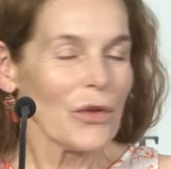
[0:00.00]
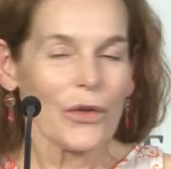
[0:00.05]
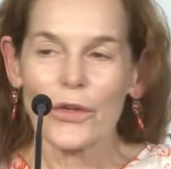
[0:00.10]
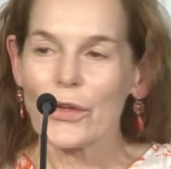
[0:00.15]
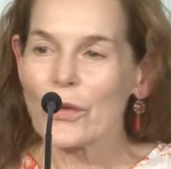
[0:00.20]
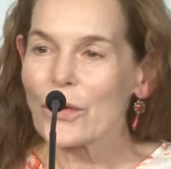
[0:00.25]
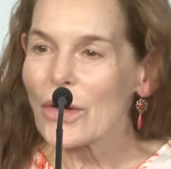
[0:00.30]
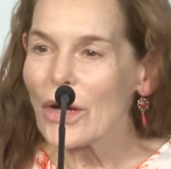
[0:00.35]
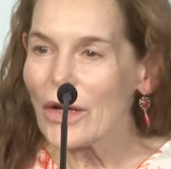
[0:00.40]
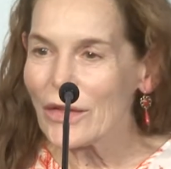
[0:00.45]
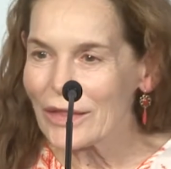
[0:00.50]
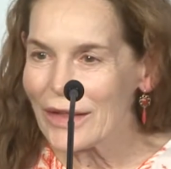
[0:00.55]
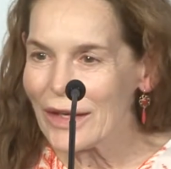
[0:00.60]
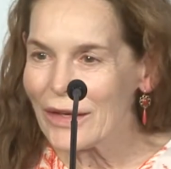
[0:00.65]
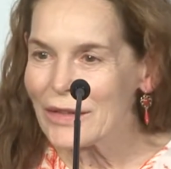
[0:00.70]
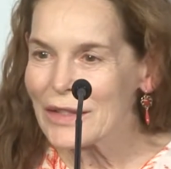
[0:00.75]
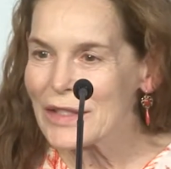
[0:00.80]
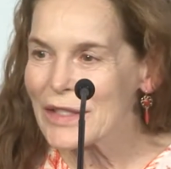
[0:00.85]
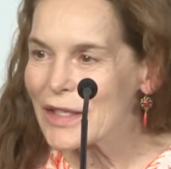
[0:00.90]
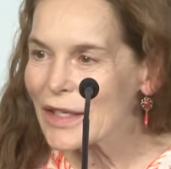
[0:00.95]
You got
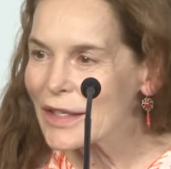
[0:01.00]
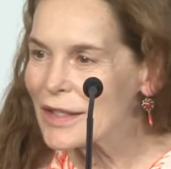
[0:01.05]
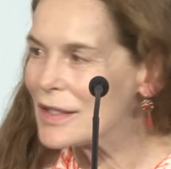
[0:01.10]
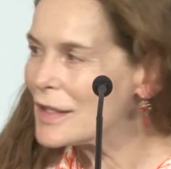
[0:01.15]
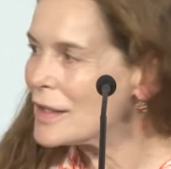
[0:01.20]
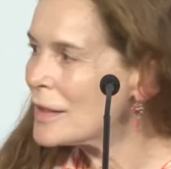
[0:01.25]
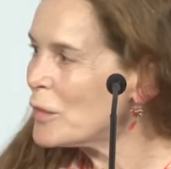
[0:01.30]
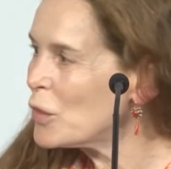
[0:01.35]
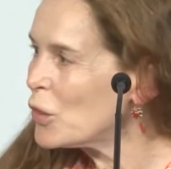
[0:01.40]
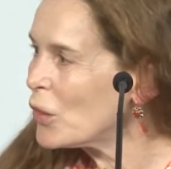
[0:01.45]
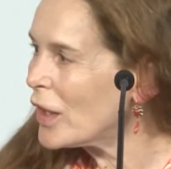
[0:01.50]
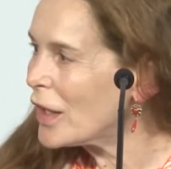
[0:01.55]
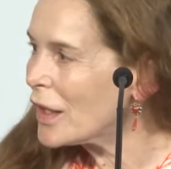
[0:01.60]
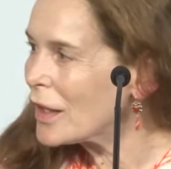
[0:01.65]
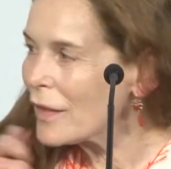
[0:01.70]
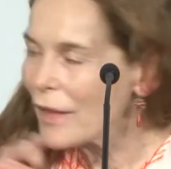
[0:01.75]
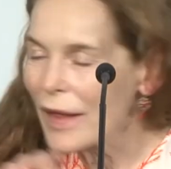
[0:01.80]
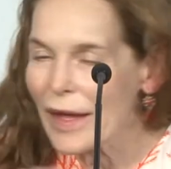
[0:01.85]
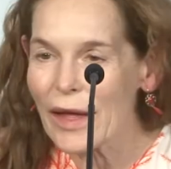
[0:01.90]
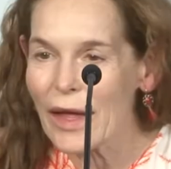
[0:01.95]
there at 6 in the morning,
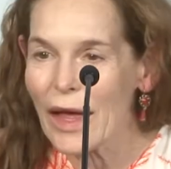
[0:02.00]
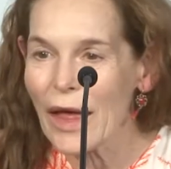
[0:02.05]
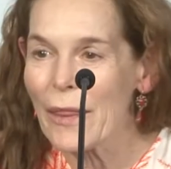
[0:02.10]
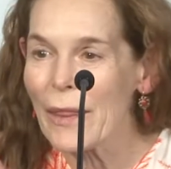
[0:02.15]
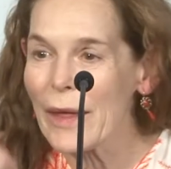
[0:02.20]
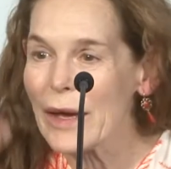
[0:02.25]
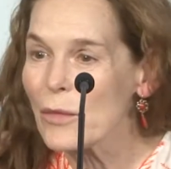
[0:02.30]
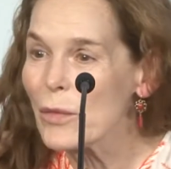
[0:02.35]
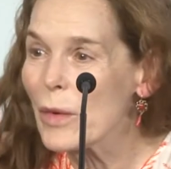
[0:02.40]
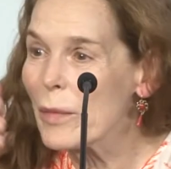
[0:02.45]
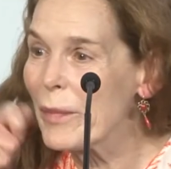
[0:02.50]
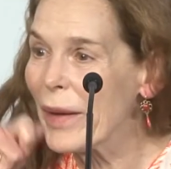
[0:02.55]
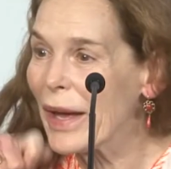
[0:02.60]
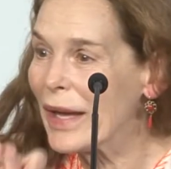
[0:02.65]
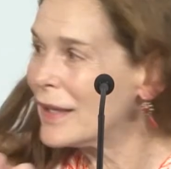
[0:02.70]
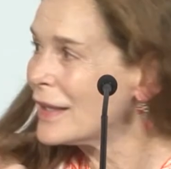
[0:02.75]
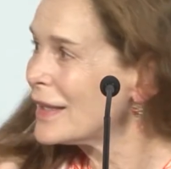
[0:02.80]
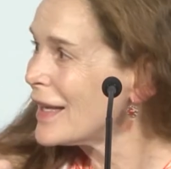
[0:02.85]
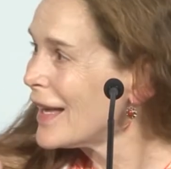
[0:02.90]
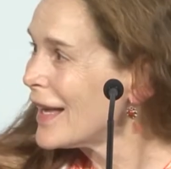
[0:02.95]
and they were
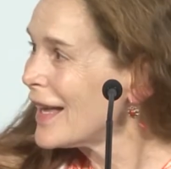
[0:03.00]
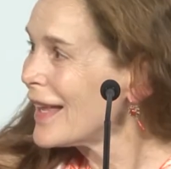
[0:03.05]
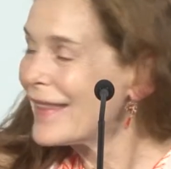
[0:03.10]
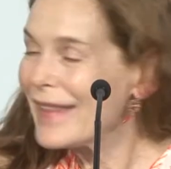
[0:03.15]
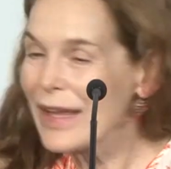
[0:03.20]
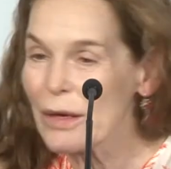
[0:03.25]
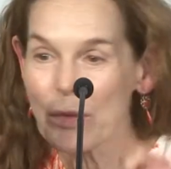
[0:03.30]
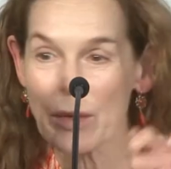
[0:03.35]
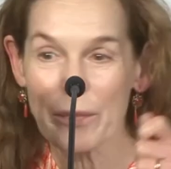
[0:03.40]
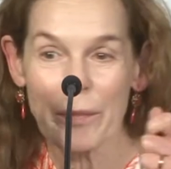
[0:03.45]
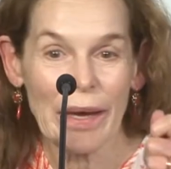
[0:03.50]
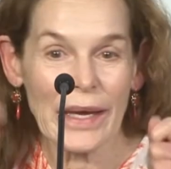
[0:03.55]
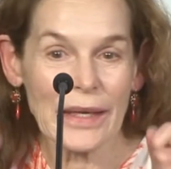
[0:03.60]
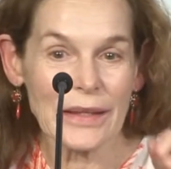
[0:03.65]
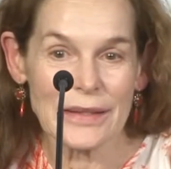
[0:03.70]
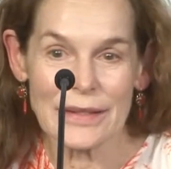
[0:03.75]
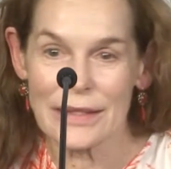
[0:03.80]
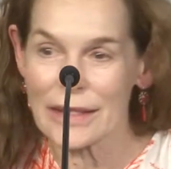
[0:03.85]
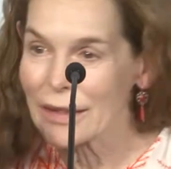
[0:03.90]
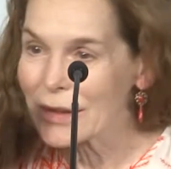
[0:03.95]
painting. They
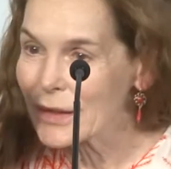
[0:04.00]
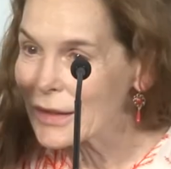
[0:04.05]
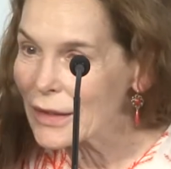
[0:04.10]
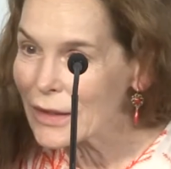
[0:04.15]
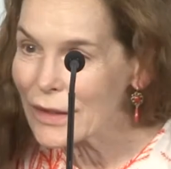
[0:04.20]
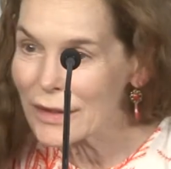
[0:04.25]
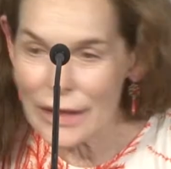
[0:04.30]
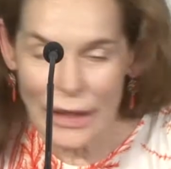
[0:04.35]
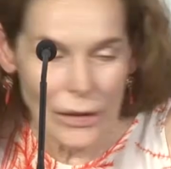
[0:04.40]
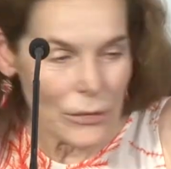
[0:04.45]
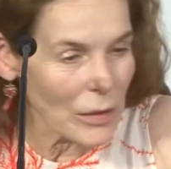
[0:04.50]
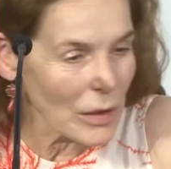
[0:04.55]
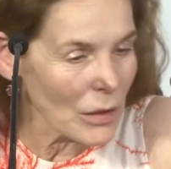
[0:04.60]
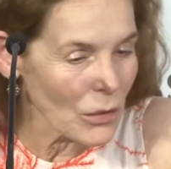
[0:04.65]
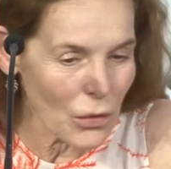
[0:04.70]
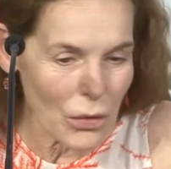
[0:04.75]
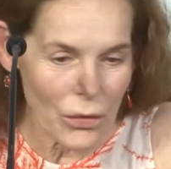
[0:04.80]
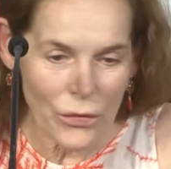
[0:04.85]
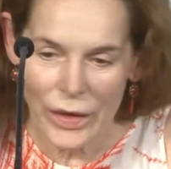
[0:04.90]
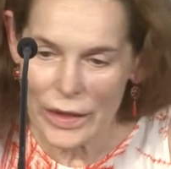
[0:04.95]
were
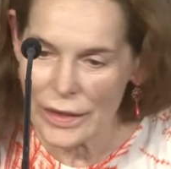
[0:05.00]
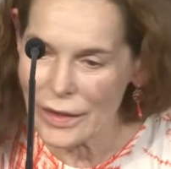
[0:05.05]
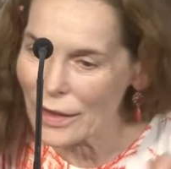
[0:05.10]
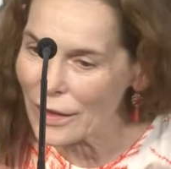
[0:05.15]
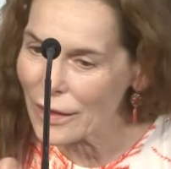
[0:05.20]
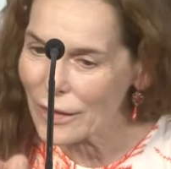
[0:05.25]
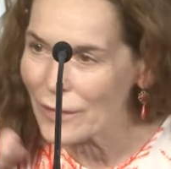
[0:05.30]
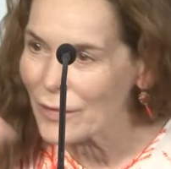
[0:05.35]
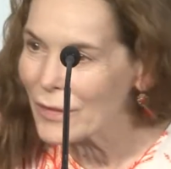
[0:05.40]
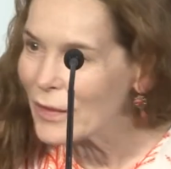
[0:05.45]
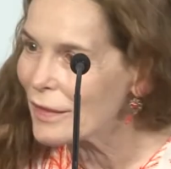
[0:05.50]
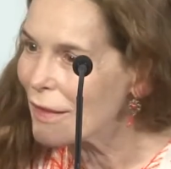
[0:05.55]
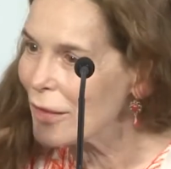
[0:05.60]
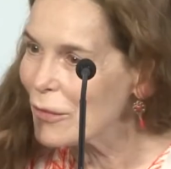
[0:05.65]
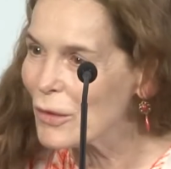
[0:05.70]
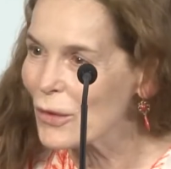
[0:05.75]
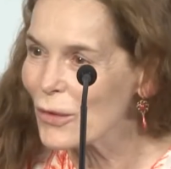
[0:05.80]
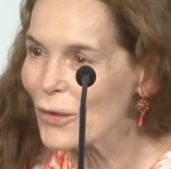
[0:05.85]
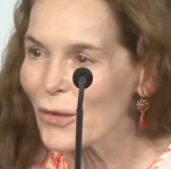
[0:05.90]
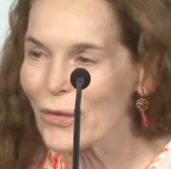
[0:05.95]

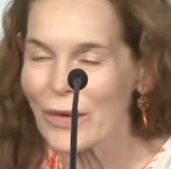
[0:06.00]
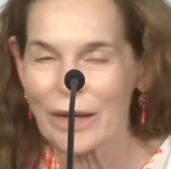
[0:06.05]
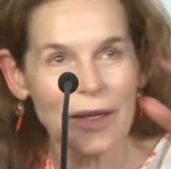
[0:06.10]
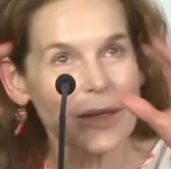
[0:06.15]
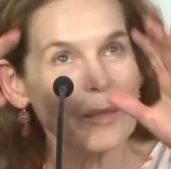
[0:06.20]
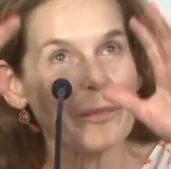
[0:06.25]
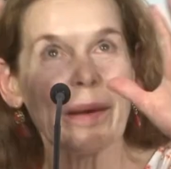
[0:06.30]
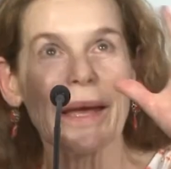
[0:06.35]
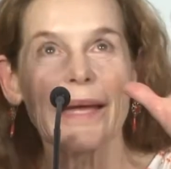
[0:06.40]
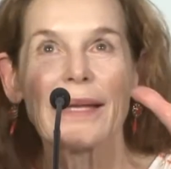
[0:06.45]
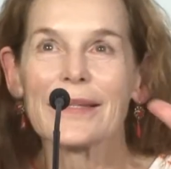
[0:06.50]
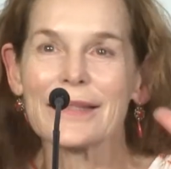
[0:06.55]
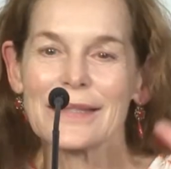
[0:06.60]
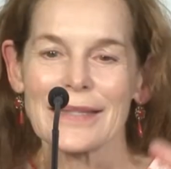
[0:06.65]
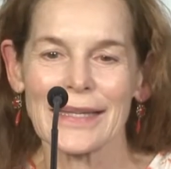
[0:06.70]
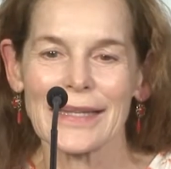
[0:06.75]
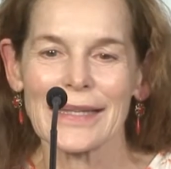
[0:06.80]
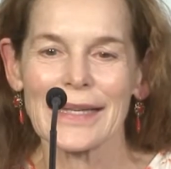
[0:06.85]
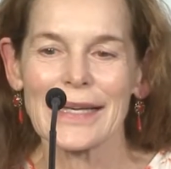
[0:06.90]
already painting.